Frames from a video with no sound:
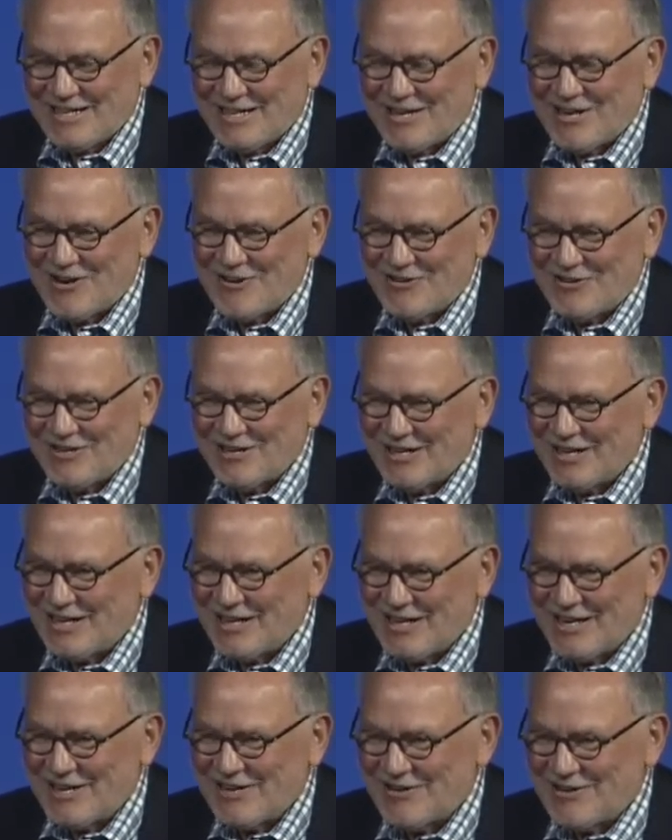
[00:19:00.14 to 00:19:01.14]
Oh, God,
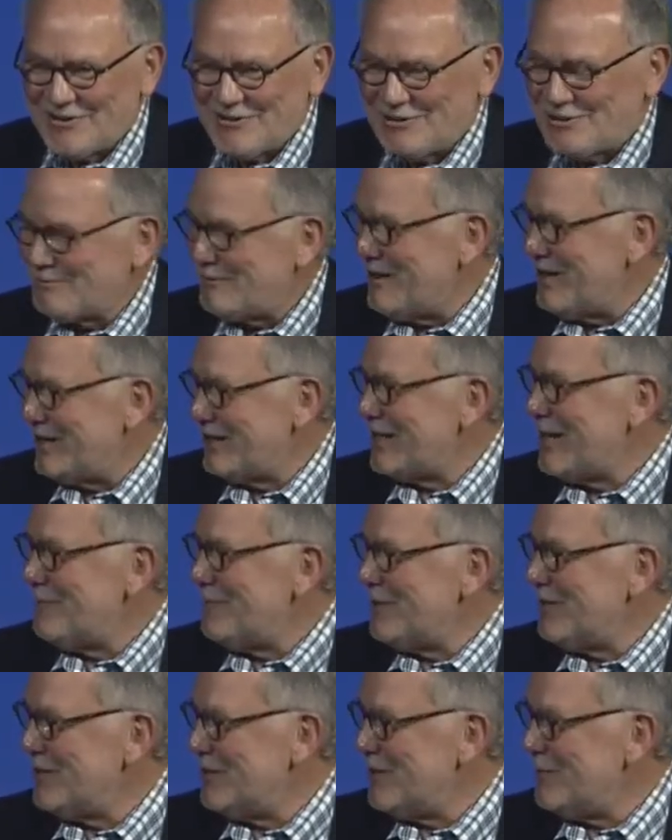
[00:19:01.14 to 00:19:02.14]
I don't know. It was probably a
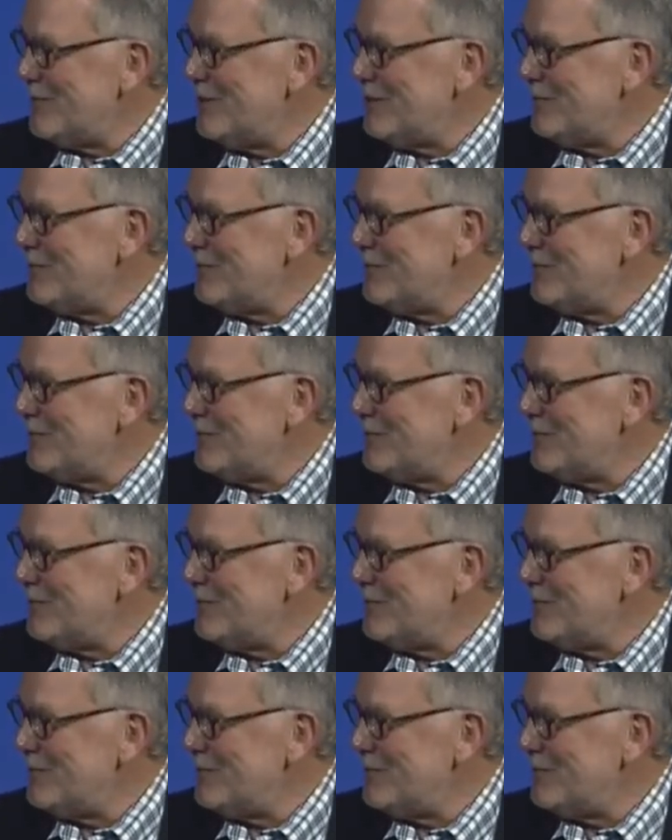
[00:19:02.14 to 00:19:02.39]
couple hundred people.